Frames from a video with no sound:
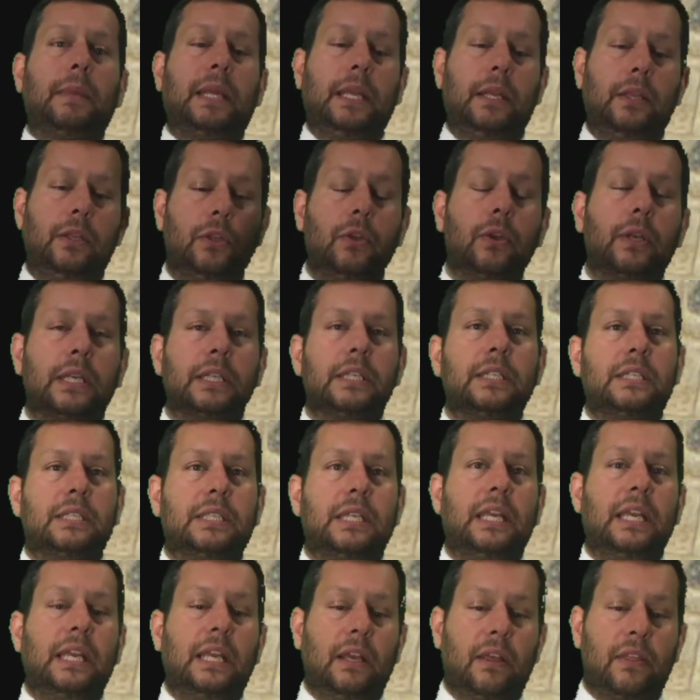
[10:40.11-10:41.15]
me, you can
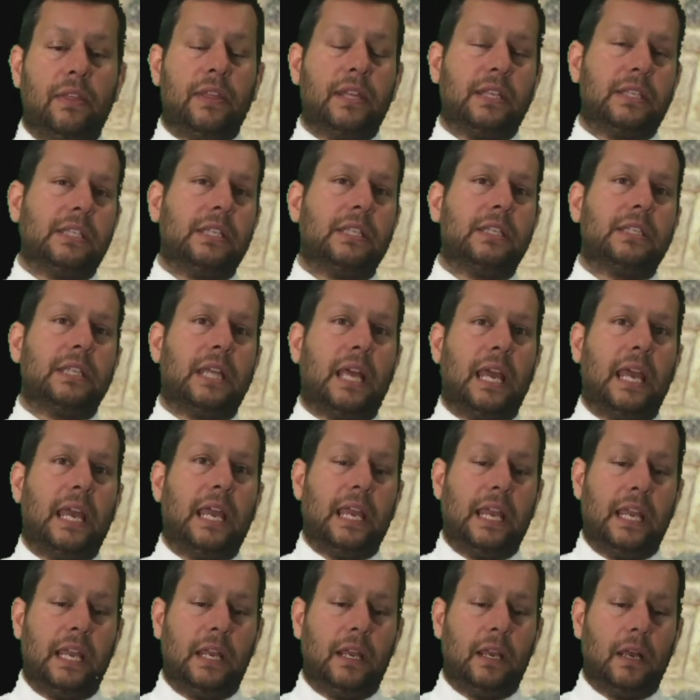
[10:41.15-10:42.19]
see this is
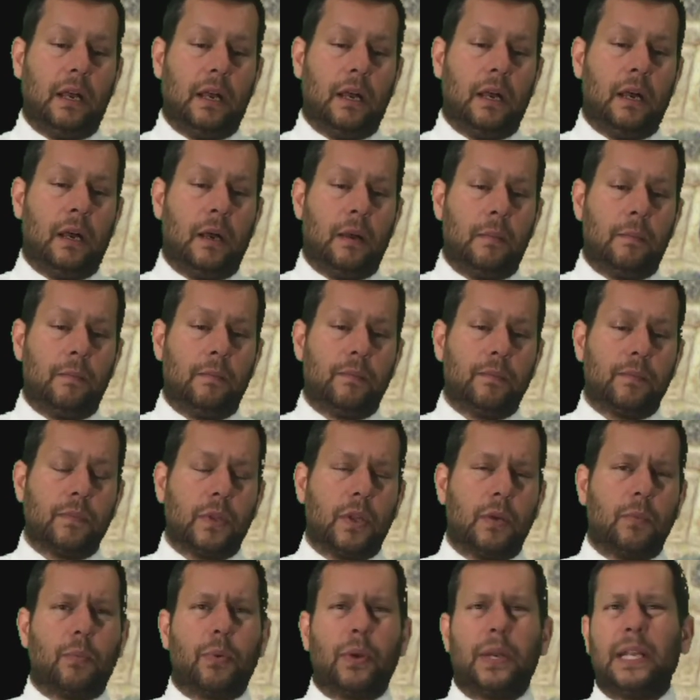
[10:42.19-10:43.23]
a
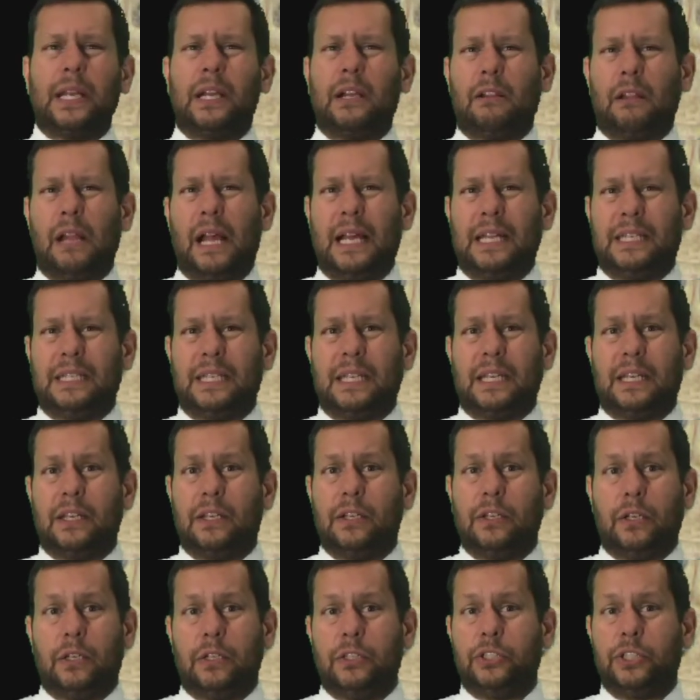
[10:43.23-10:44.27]
pretty classic
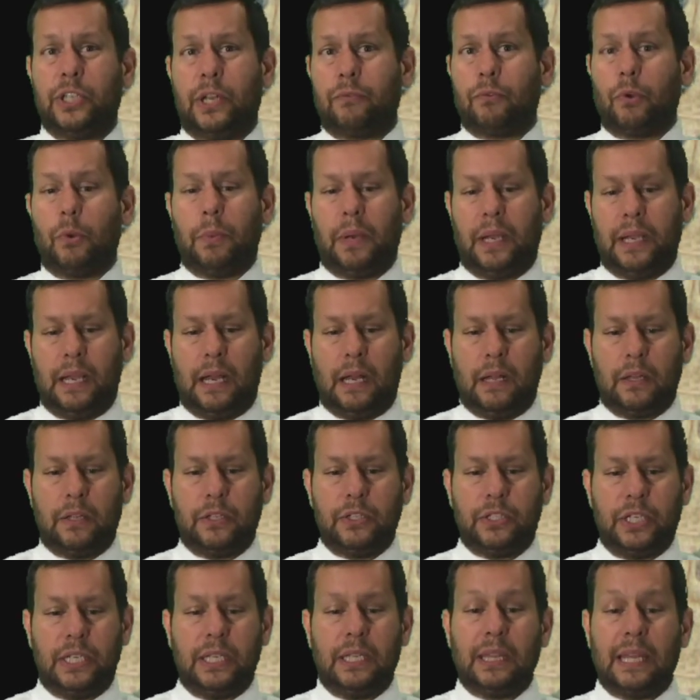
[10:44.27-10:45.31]
general
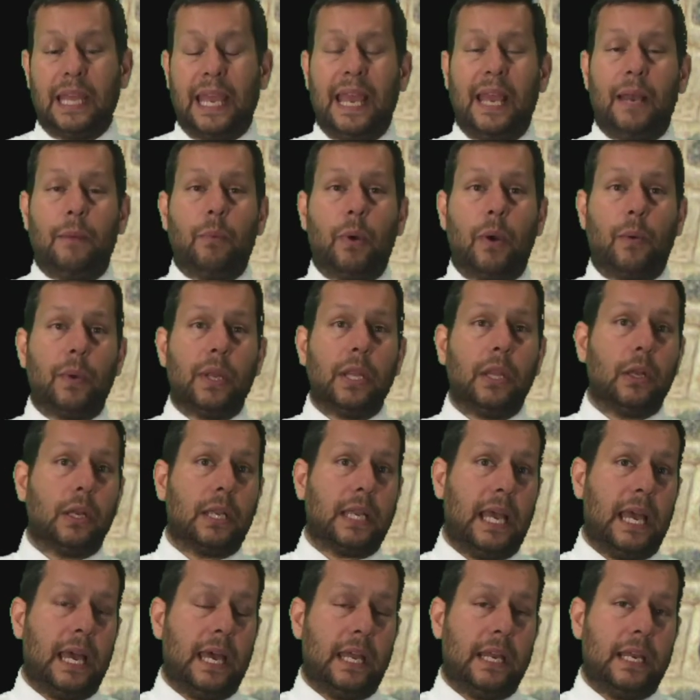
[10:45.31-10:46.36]
biology lab where we look
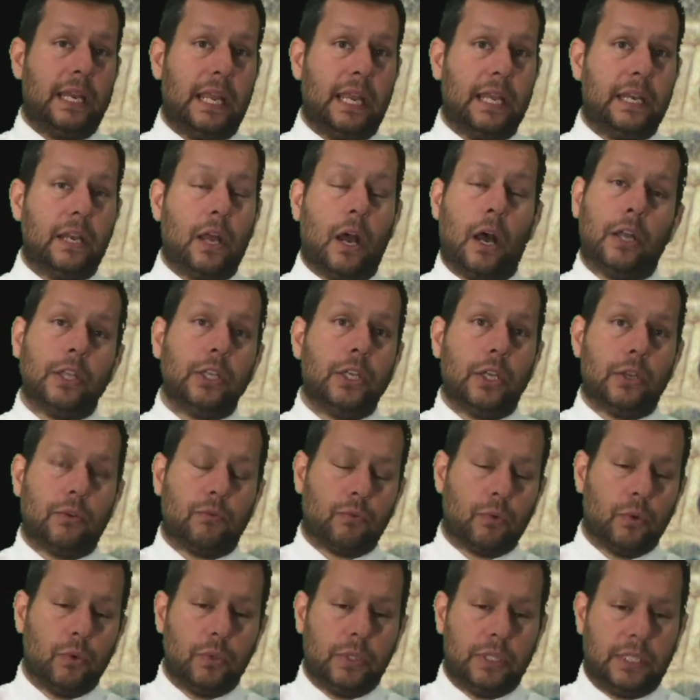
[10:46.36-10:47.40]
at an onion
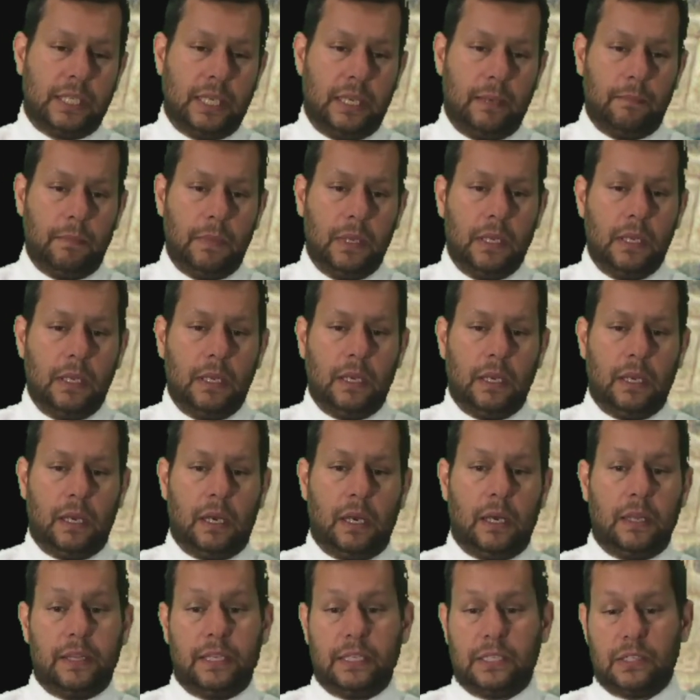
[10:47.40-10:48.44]
root tip.
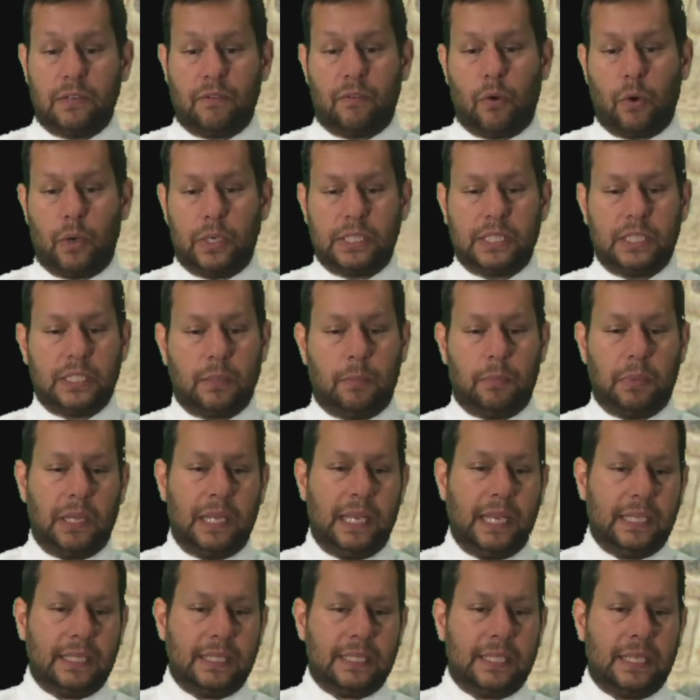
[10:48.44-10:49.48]
This, of course, is a
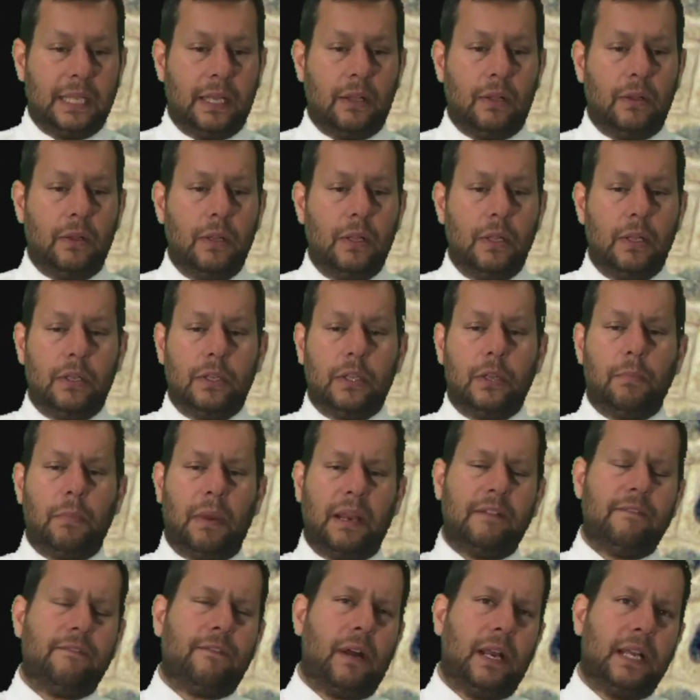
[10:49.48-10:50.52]
plant cell. You
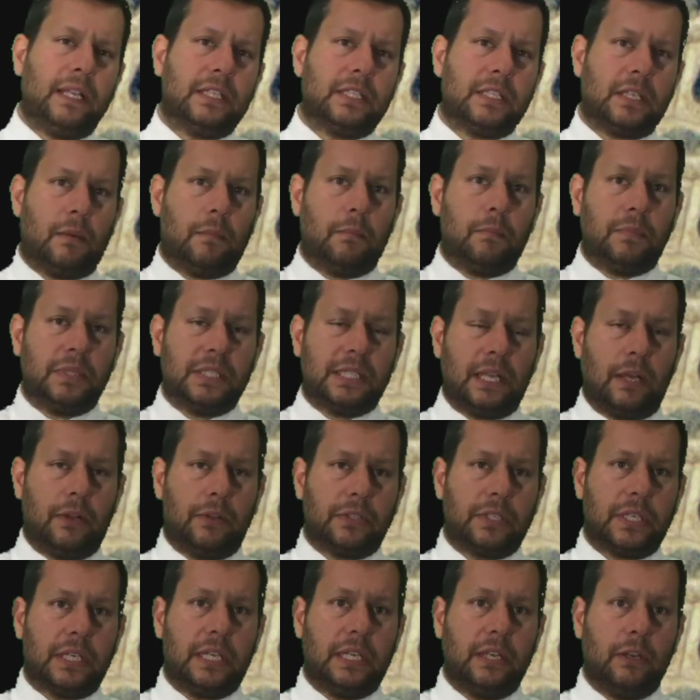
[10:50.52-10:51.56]
might find some
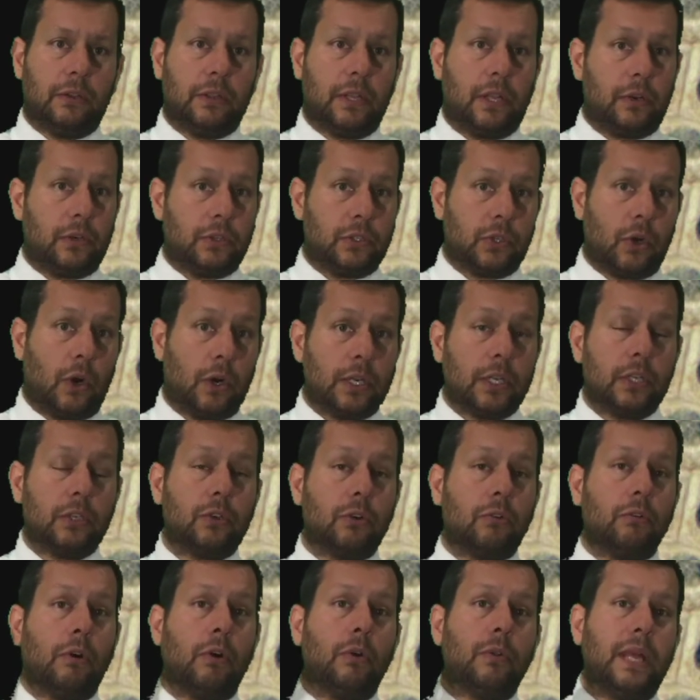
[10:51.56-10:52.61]
cells in here that are starting
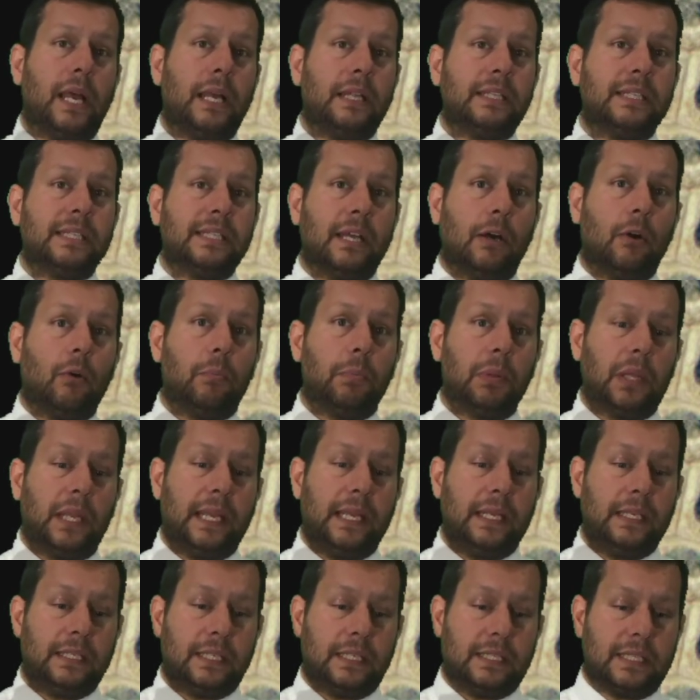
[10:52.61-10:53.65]
to grow that cell
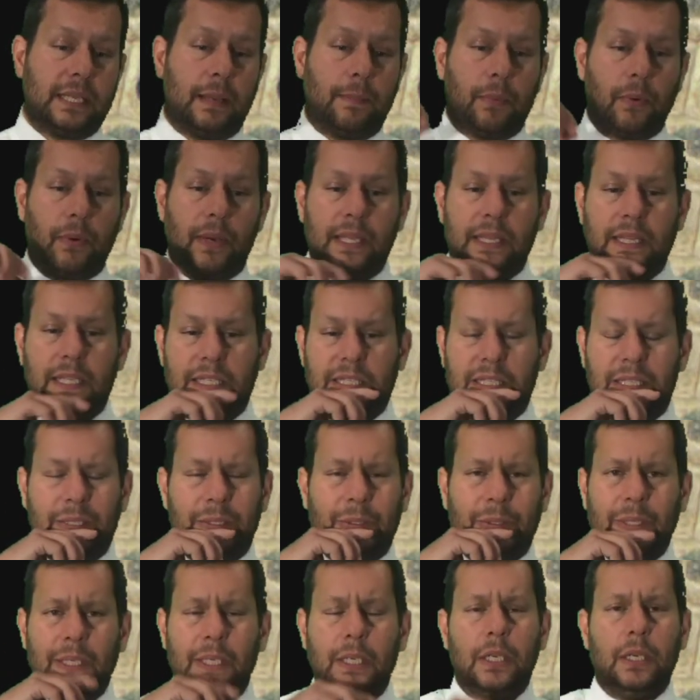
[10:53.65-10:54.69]
plate to separate the
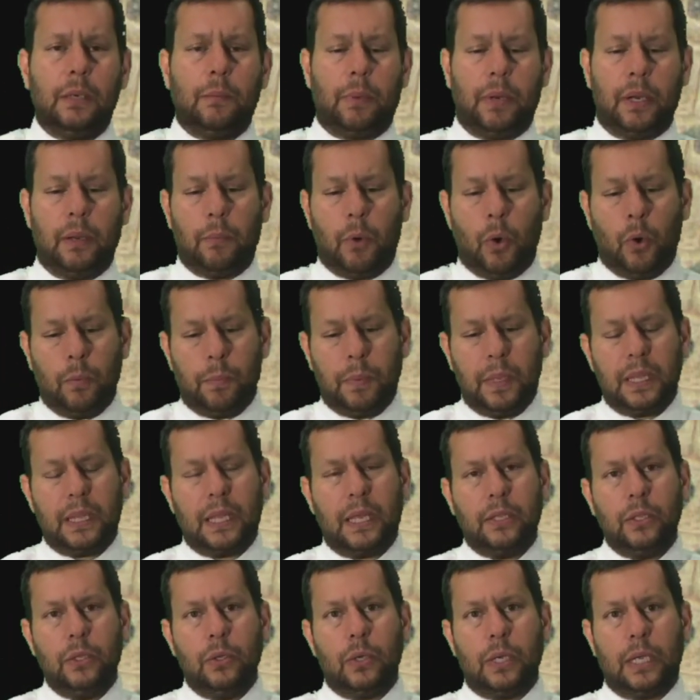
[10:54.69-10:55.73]
two, but I'm hoping
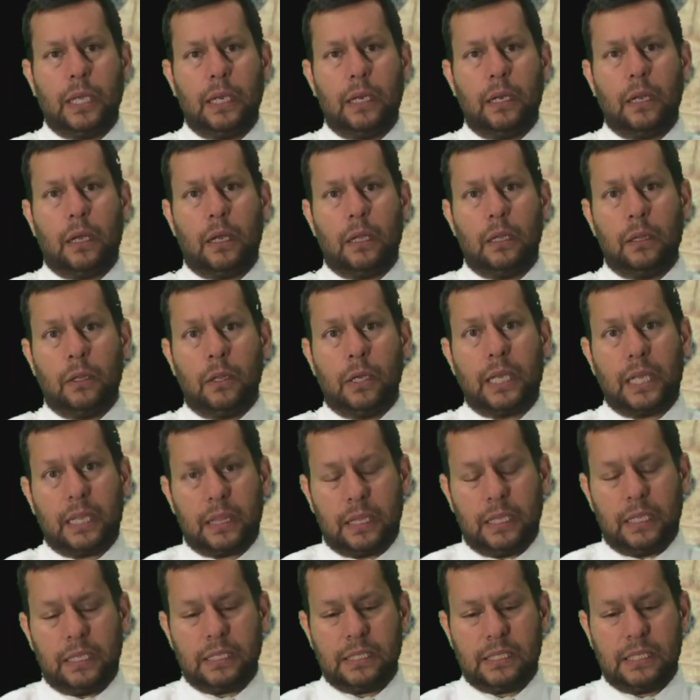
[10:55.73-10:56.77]
that you can look at
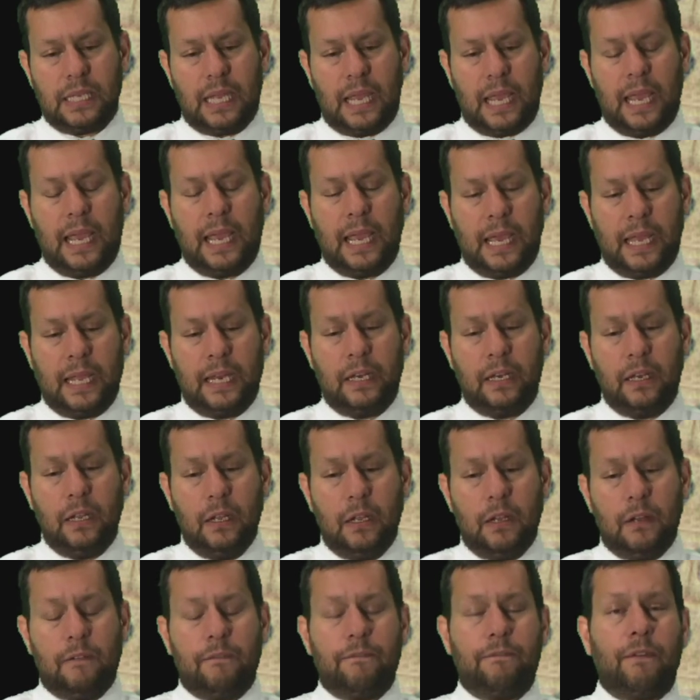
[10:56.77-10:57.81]
this and
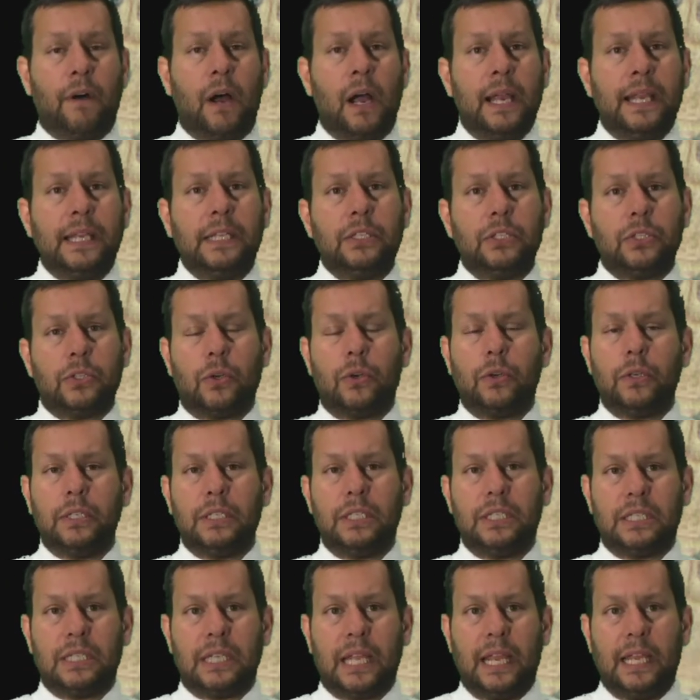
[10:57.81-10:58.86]
find certain
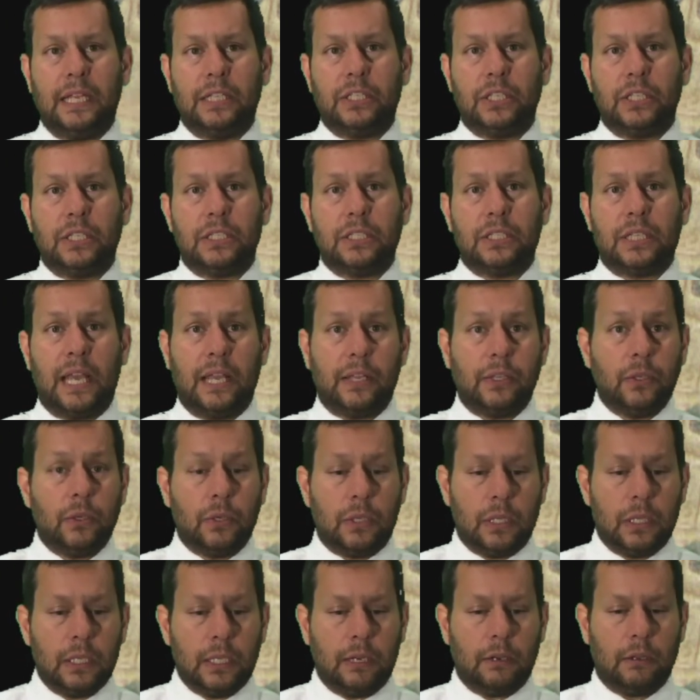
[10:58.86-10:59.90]
stages that you
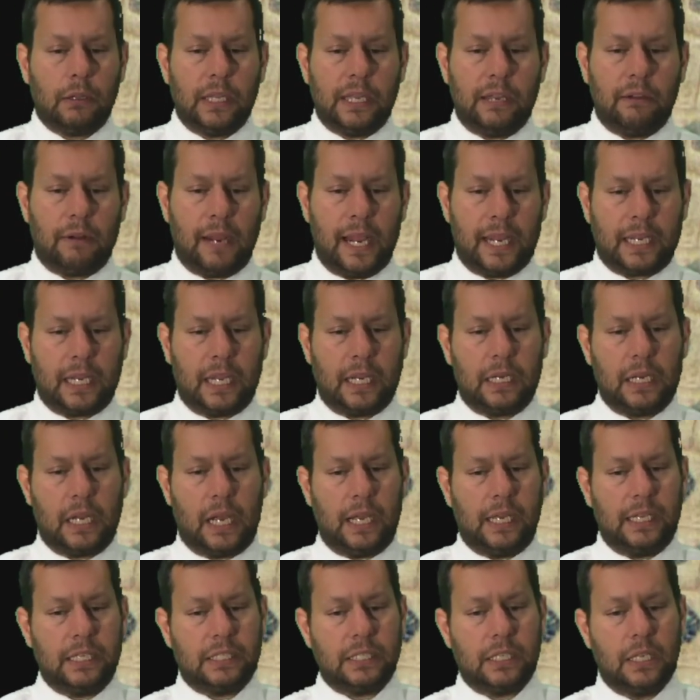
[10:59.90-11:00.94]
clearly
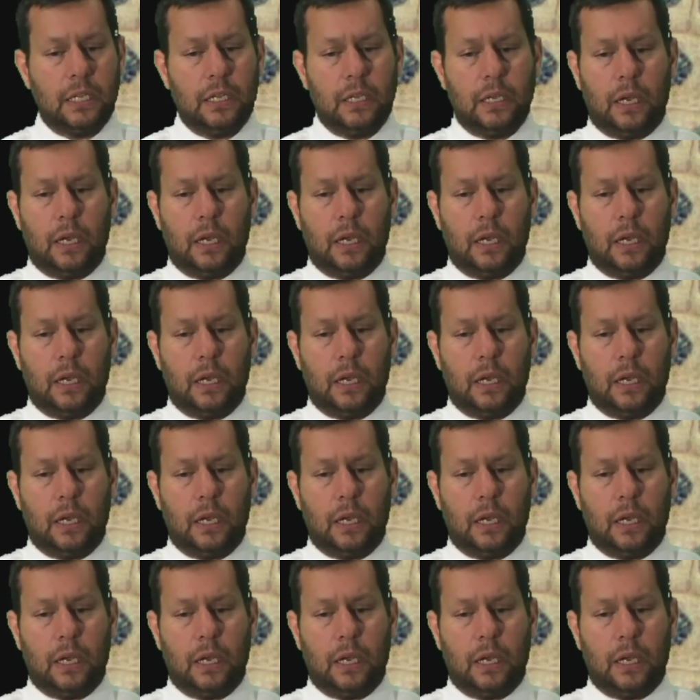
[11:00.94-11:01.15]
recognize.